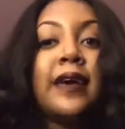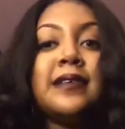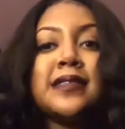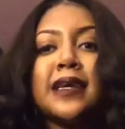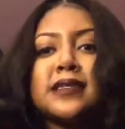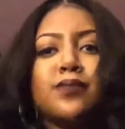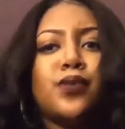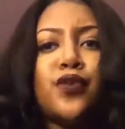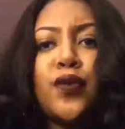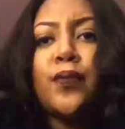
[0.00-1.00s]
it's like some
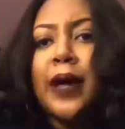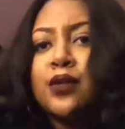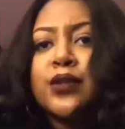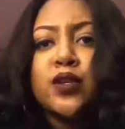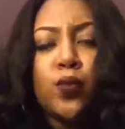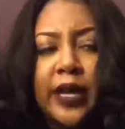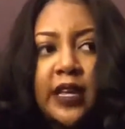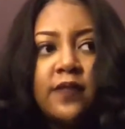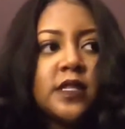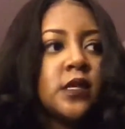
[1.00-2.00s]
beautiful bouncy
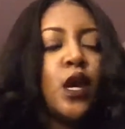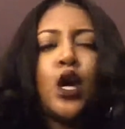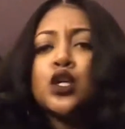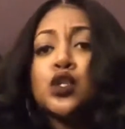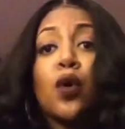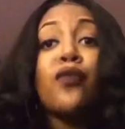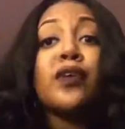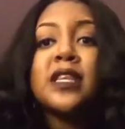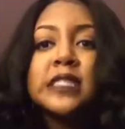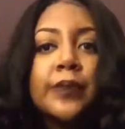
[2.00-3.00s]
waves. So
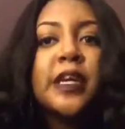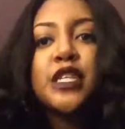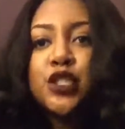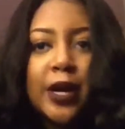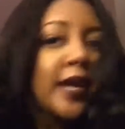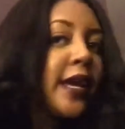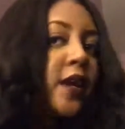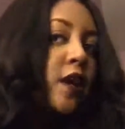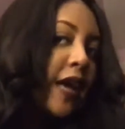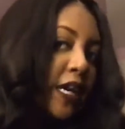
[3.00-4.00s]
for this to be straight
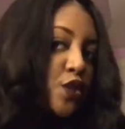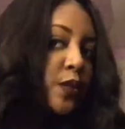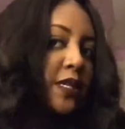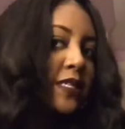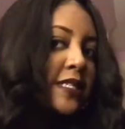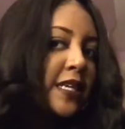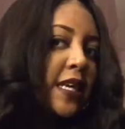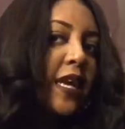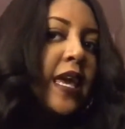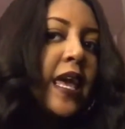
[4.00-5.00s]
here, as you can
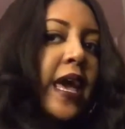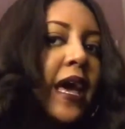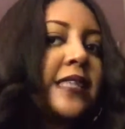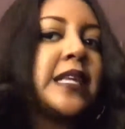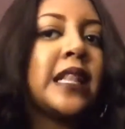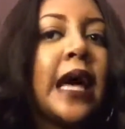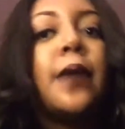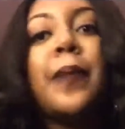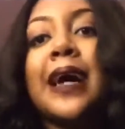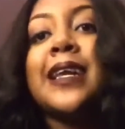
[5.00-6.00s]
see, it has a lot
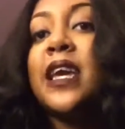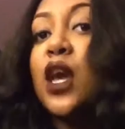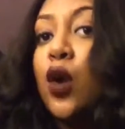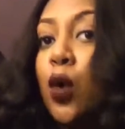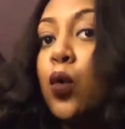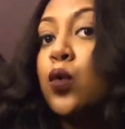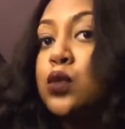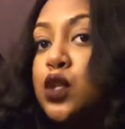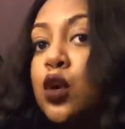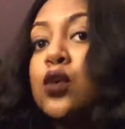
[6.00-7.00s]
of body. It
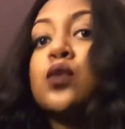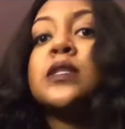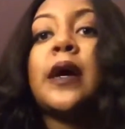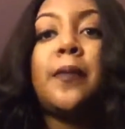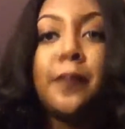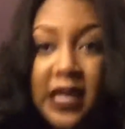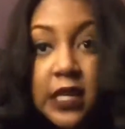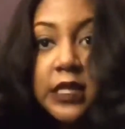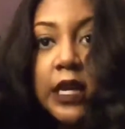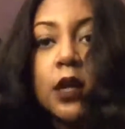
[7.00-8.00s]
holds curls
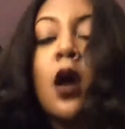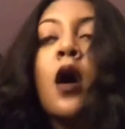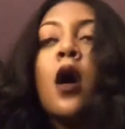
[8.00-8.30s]
amazing.